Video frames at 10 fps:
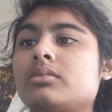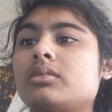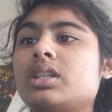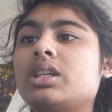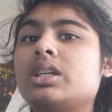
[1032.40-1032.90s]

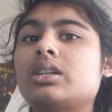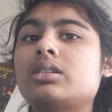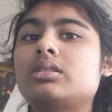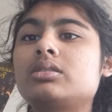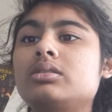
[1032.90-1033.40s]

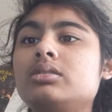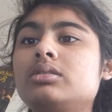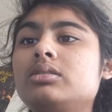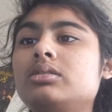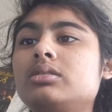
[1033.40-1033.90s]
Yeah.
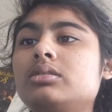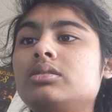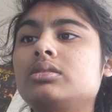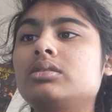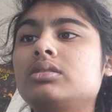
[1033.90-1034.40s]

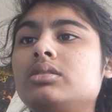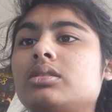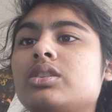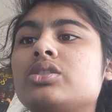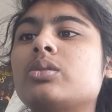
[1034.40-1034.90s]

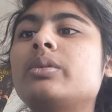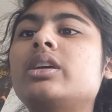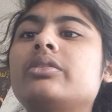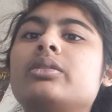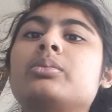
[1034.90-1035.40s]
There's so
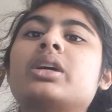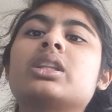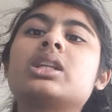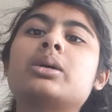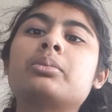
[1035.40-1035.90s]
many of them, like
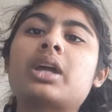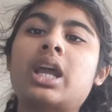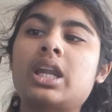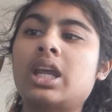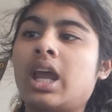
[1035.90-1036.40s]
the number
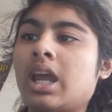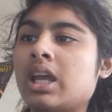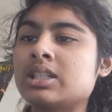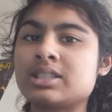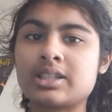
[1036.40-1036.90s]
88
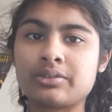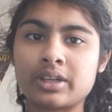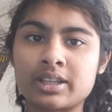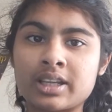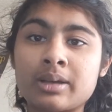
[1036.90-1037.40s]
and stuff
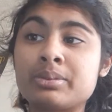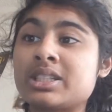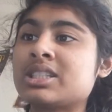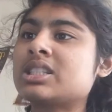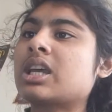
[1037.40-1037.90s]
like that. But
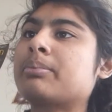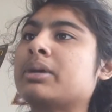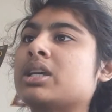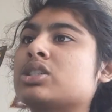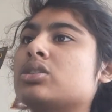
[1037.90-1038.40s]
this is like
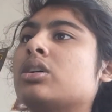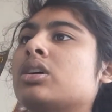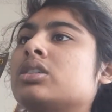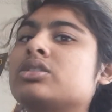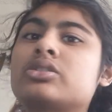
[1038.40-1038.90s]

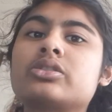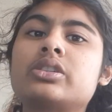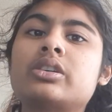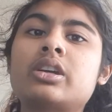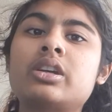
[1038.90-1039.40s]
Pixar's
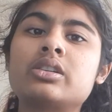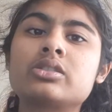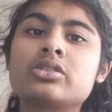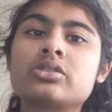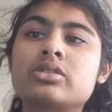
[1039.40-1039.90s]
theories
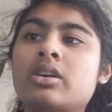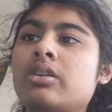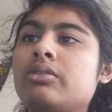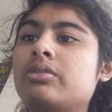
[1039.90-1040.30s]
stuff.